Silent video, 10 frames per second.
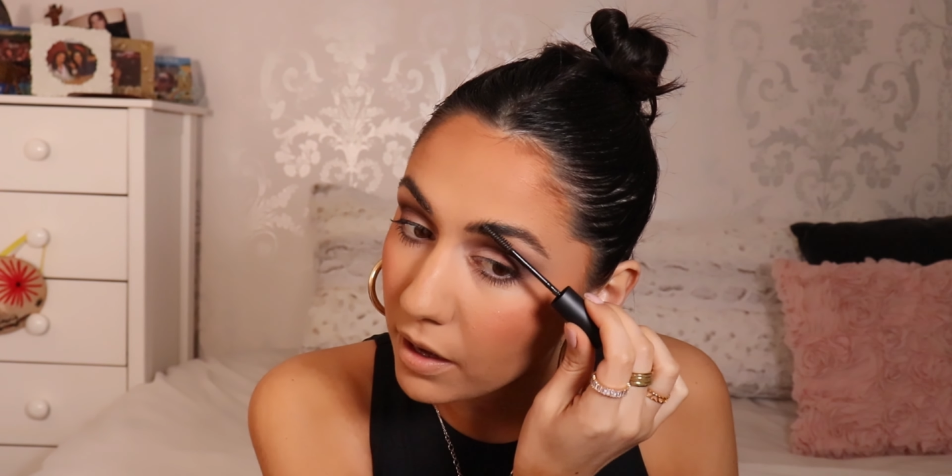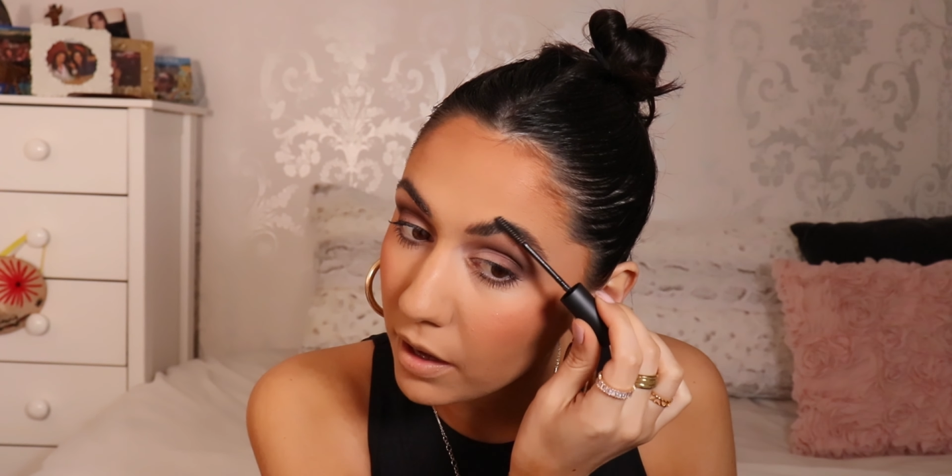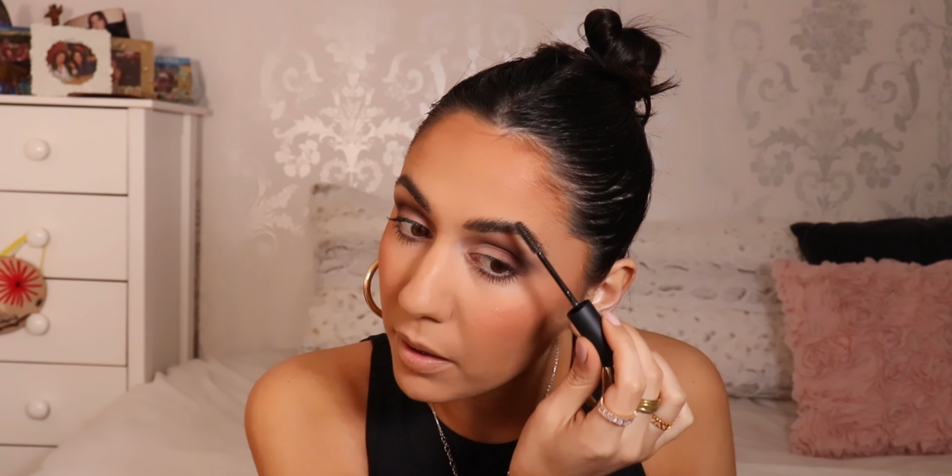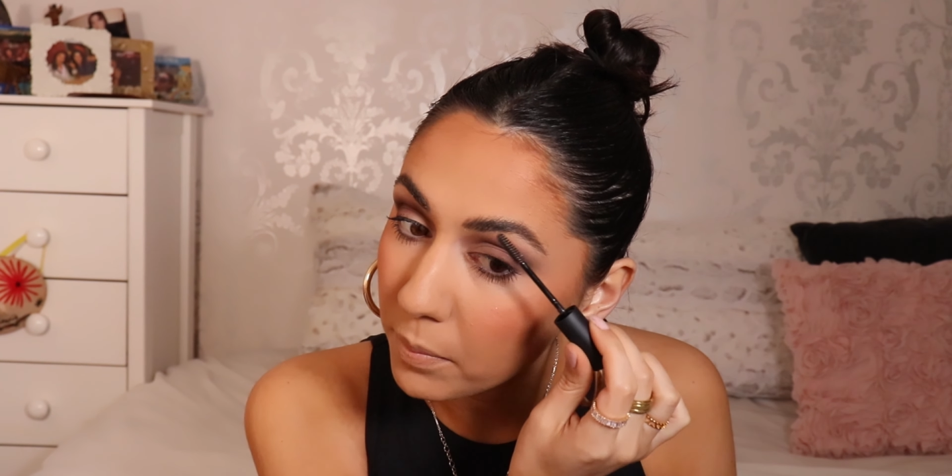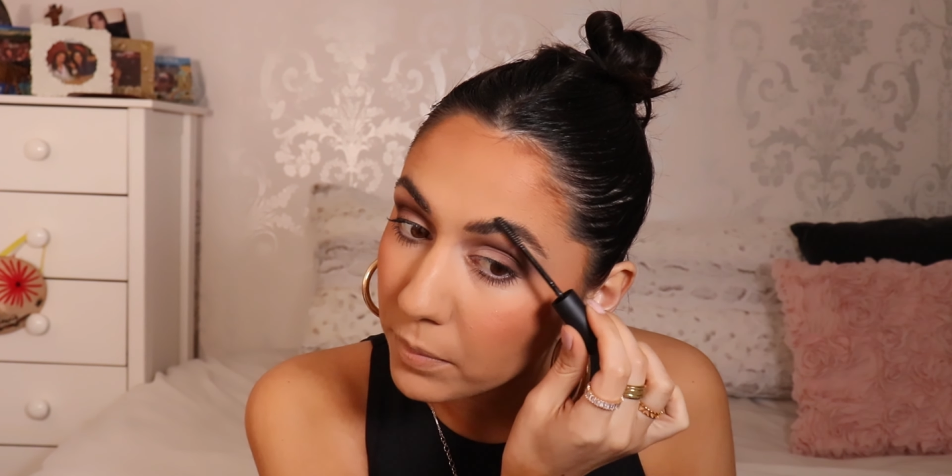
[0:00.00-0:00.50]

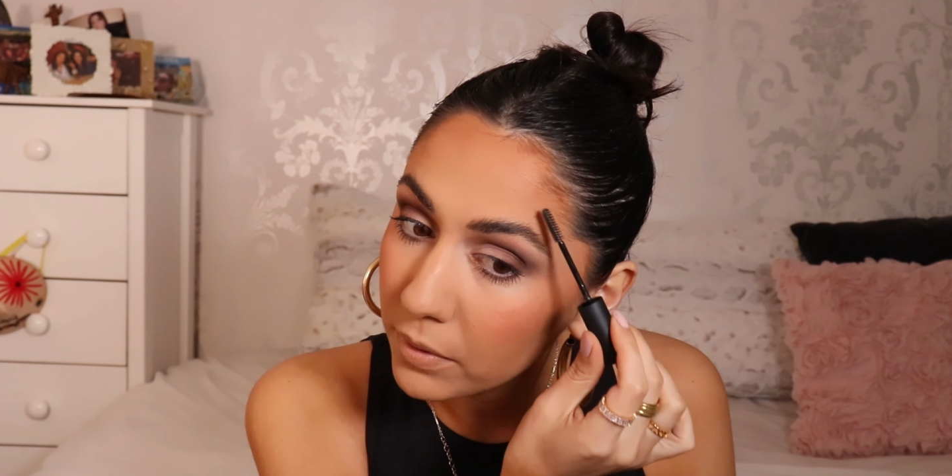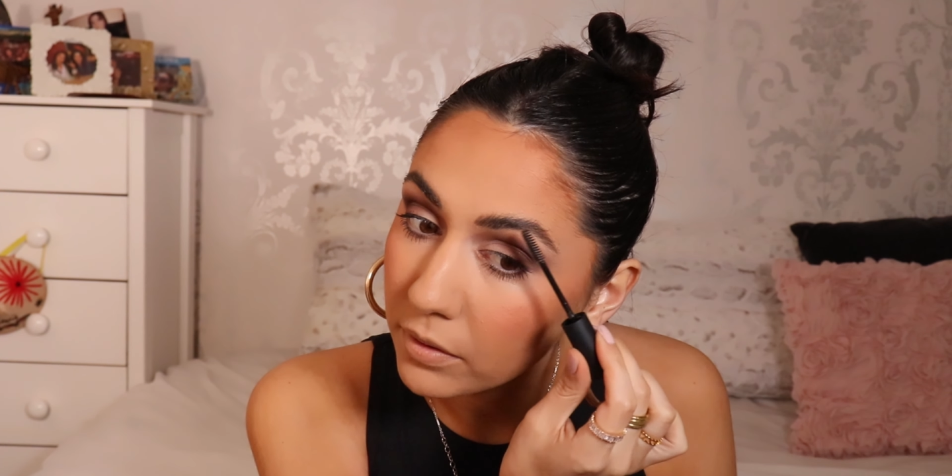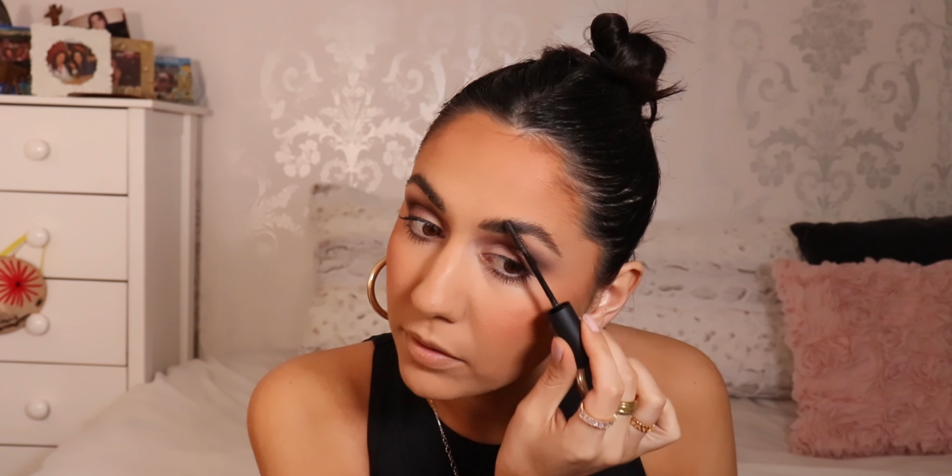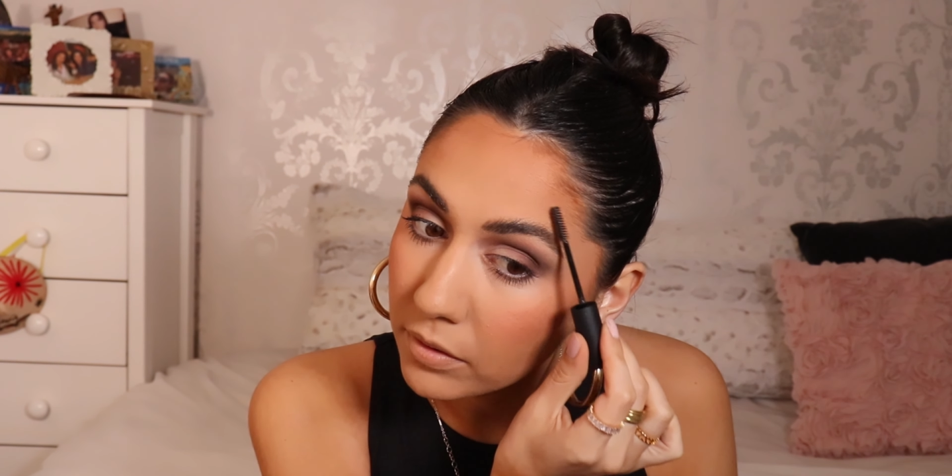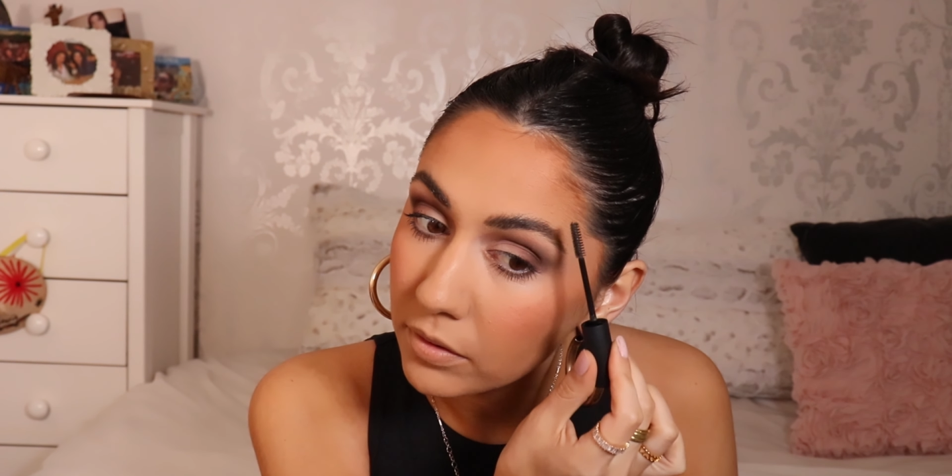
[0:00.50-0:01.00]
up,
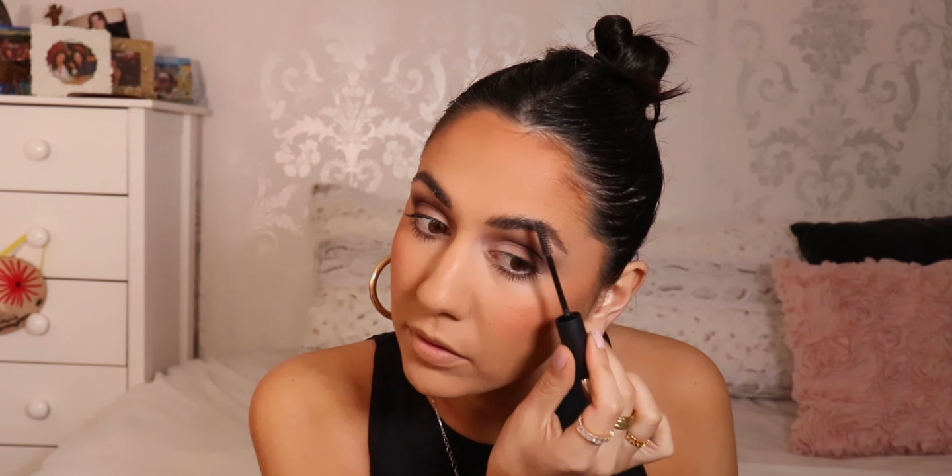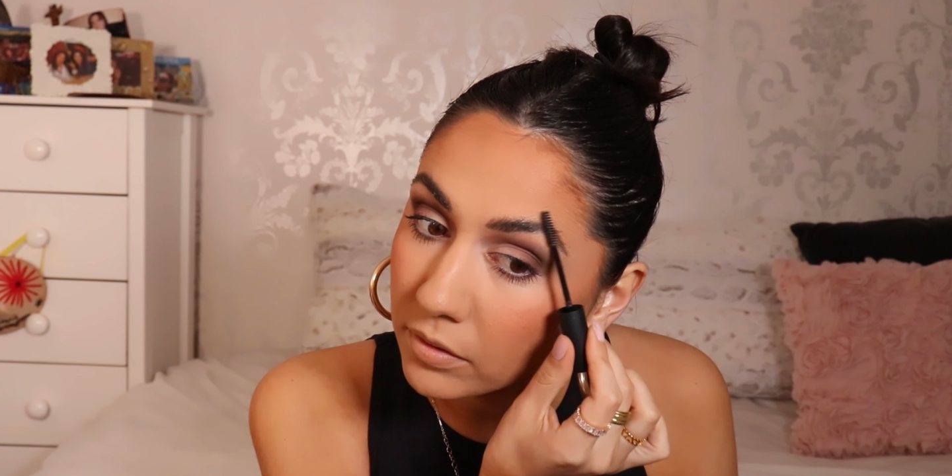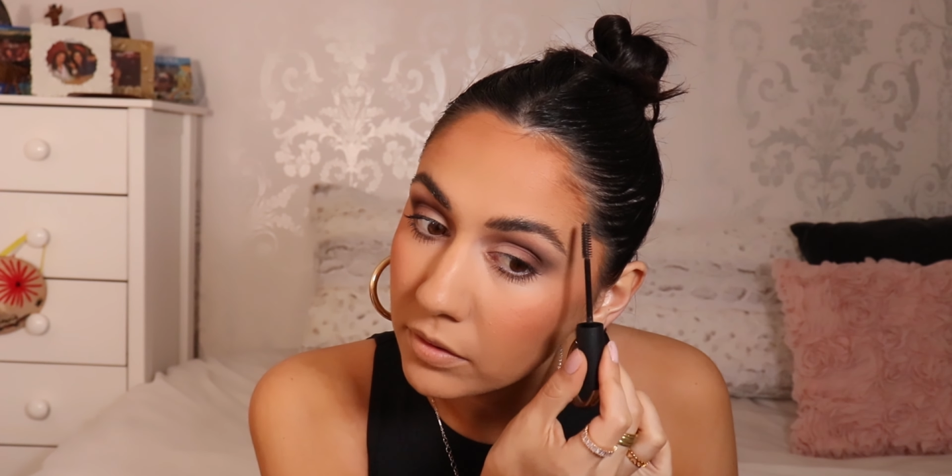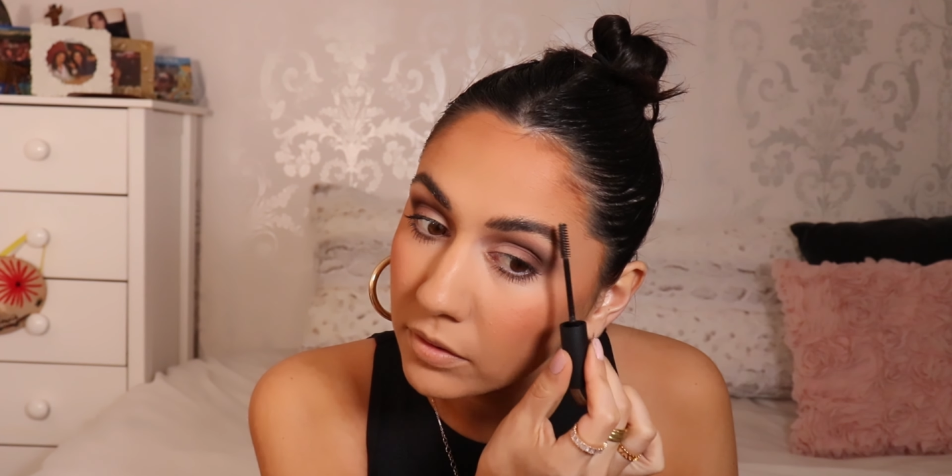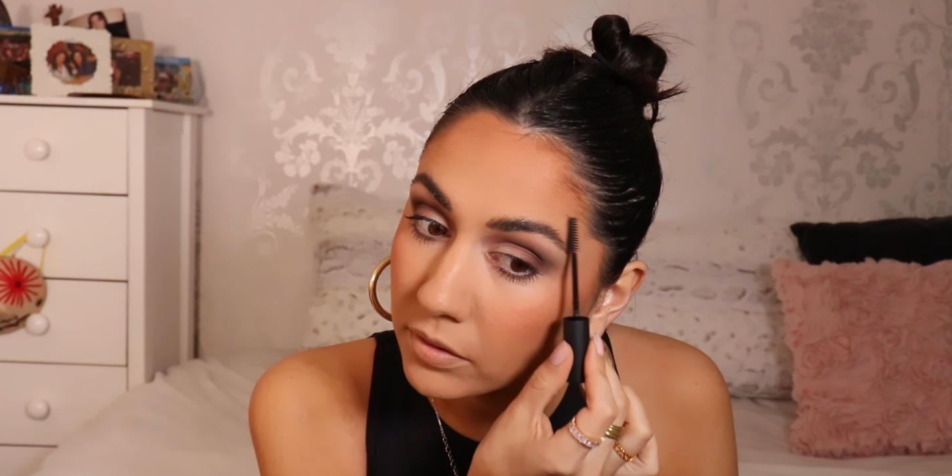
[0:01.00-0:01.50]
but it's
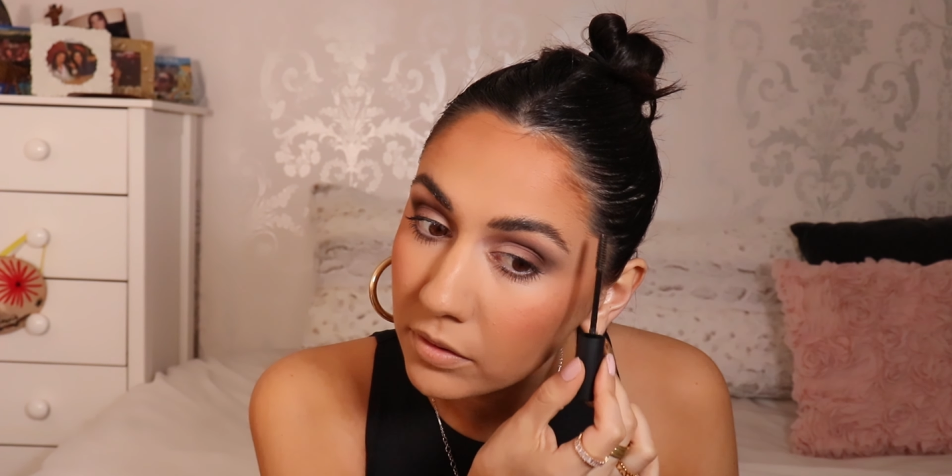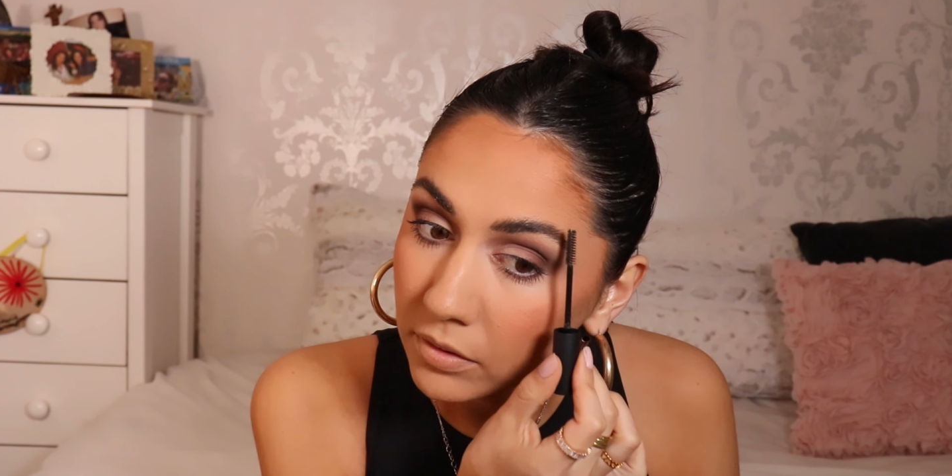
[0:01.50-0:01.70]
gonna fall